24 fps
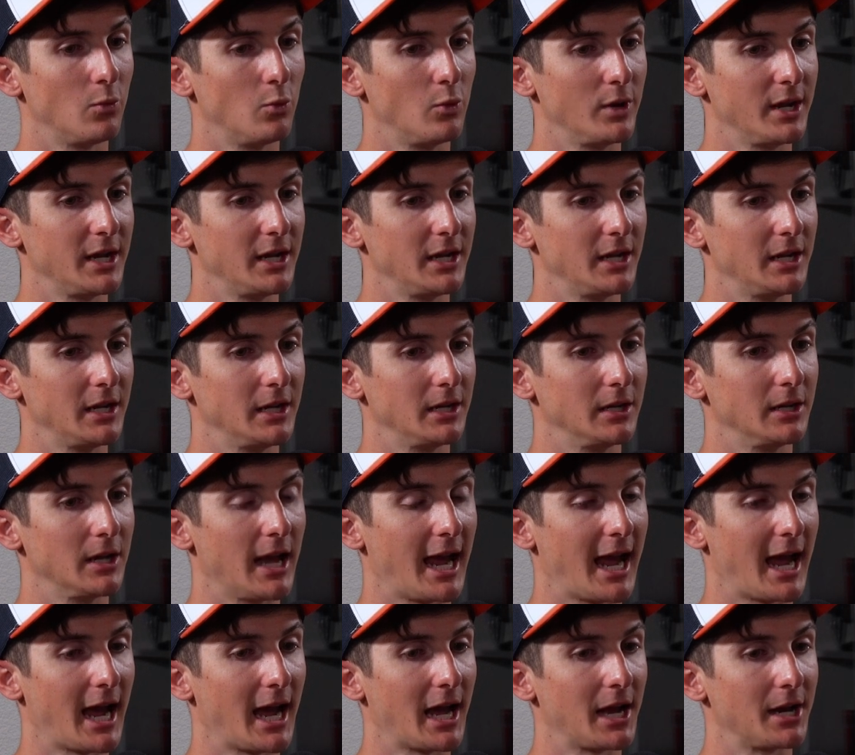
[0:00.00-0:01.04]
We
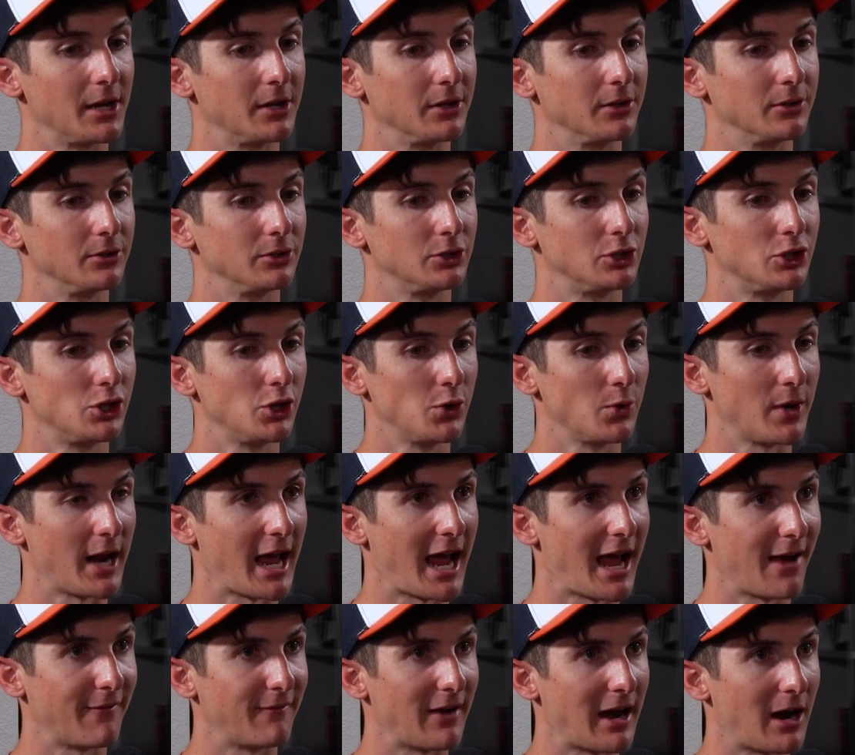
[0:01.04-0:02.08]
had
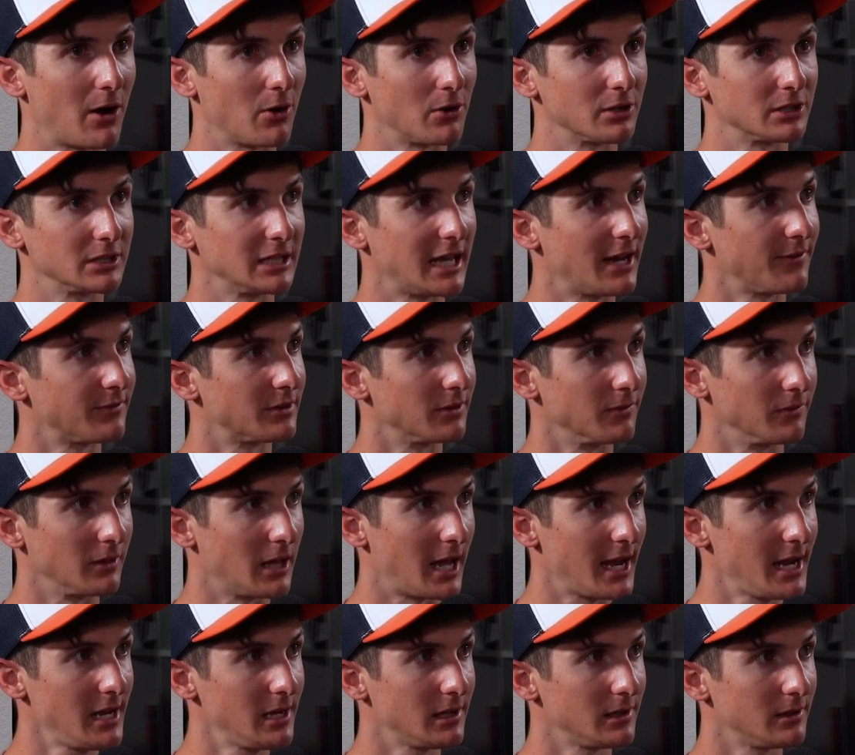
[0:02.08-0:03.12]
2.5 hours left of
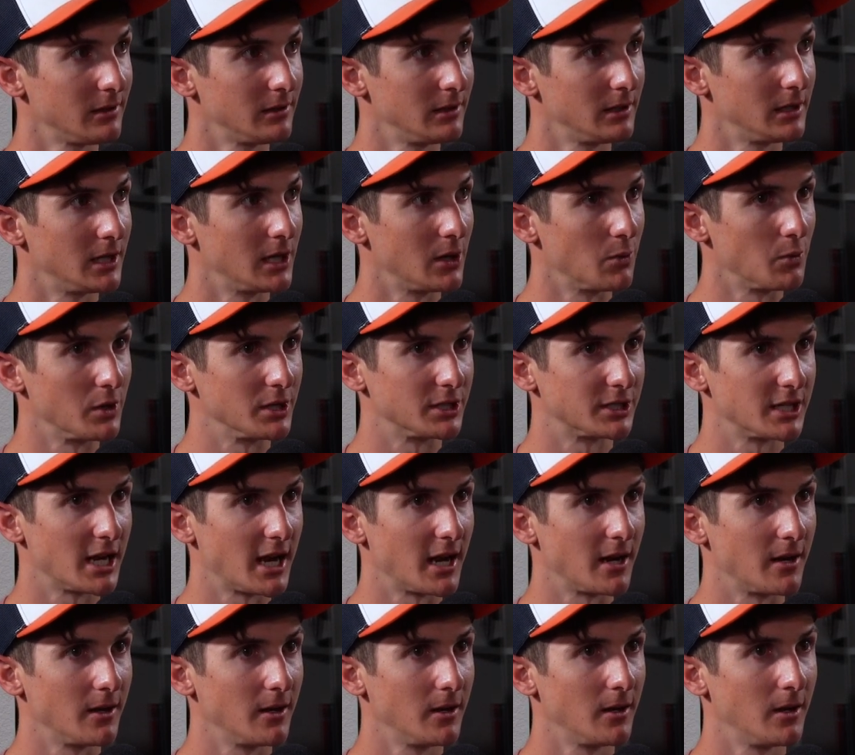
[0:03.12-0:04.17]
light and we
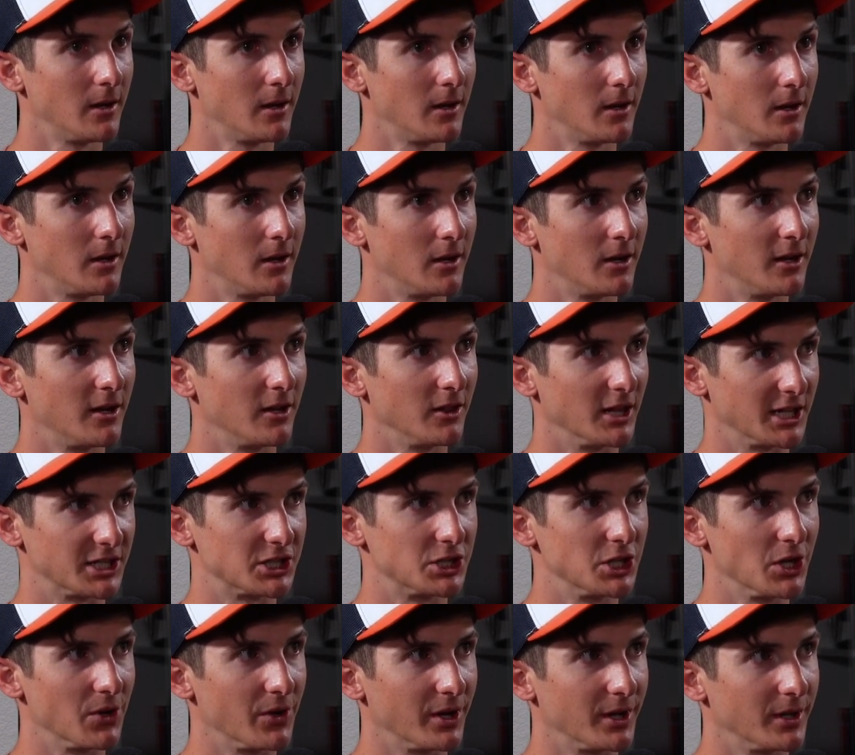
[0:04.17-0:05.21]
said,
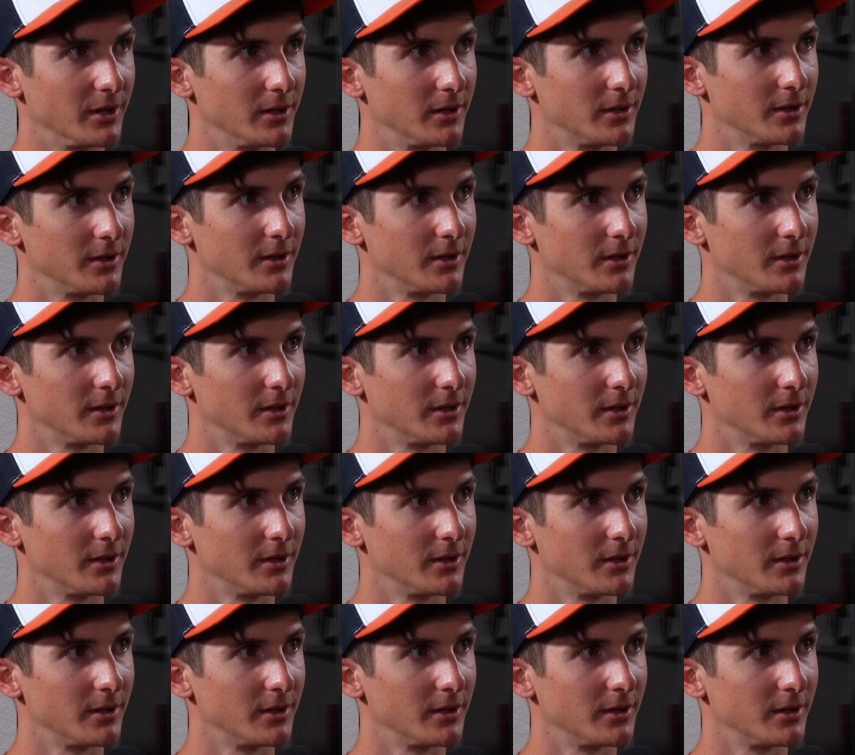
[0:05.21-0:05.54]
let's do it.